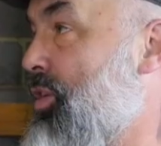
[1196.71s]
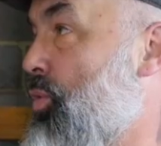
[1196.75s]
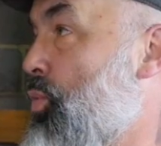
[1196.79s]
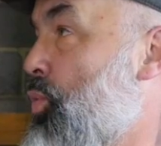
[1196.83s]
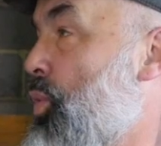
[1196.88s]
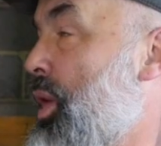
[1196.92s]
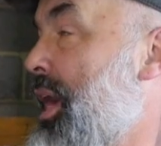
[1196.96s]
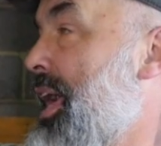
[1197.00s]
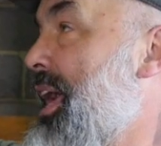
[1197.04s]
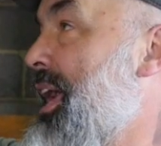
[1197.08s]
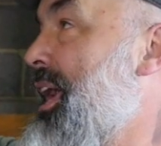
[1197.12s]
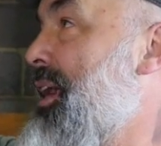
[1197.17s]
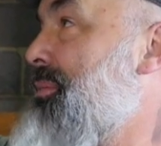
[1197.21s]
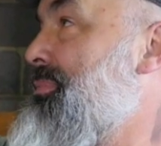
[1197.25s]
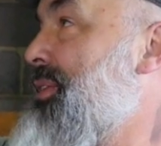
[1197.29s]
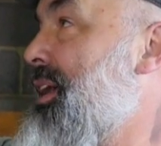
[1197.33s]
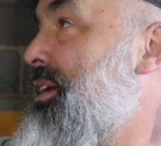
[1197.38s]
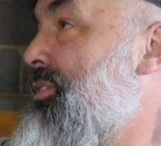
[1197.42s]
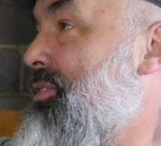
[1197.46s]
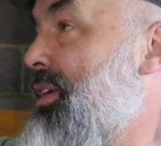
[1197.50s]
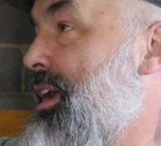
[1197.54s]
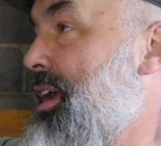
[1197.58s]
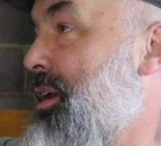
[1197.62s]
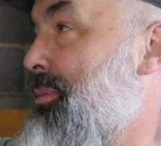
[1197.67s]
way up that
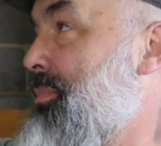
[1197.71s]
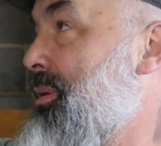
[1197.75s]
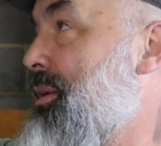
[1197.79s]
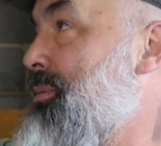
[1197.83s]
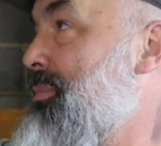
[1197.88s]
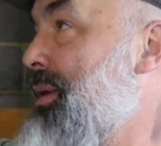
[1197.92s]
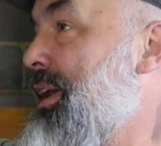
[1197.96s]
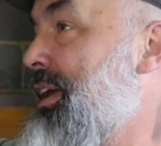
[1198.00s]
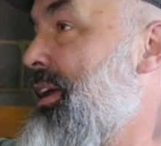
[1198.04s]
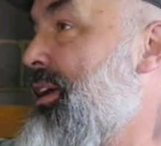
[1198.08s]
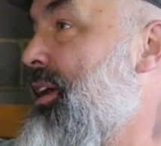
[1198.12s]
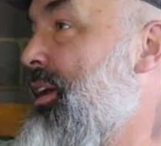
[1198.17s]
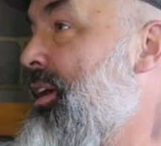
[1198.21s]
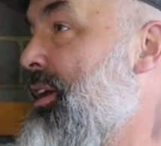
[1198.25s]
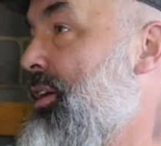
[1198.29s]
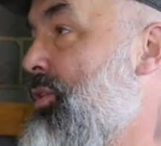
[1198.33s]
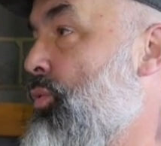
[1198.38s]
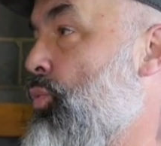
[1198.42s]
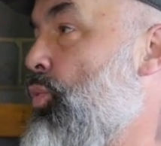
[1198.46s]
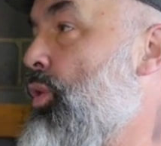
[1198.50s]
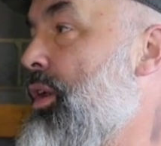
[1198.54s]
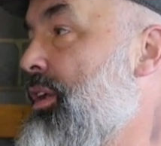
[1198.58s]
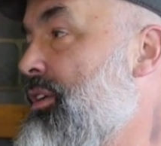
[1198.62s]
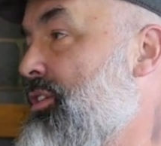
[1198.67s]
ramp and make
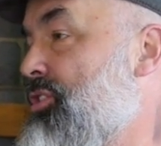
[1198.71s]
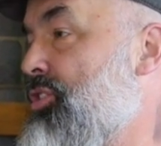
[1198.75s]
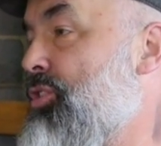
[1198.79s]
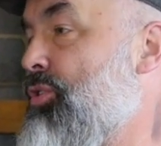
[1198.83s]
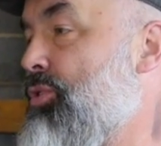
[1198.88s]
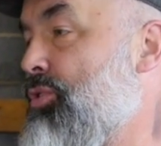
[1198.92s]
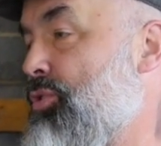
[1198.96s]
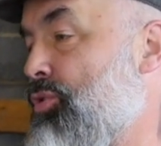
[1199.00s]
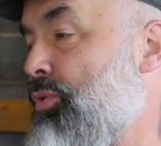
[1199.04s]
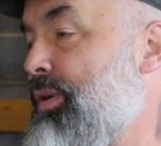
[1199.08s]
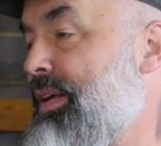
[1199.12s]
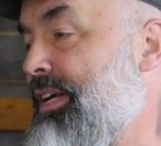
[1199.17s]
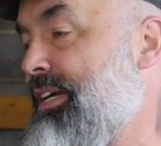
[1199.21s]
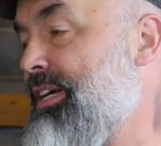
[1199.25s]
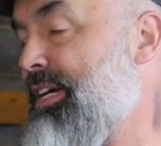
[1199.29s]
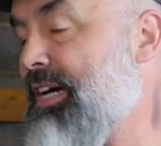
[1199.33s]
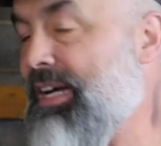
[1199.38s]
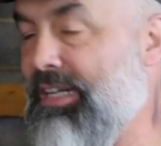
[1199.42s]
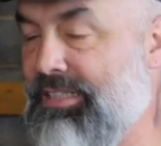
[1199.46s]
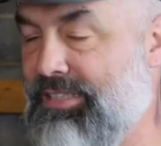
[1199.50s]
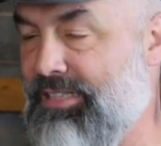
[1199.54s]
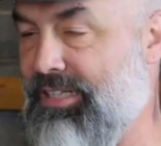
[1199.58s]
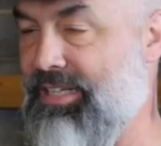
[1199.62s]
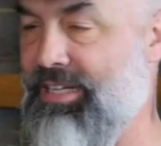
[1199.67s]
1, 2, 3
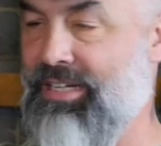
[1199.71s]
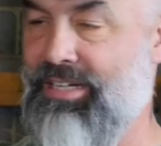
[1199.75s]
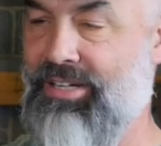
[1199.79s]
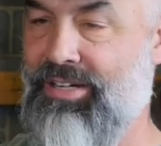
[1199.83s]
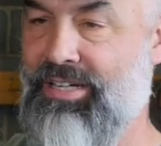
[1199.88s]
cuts, and then you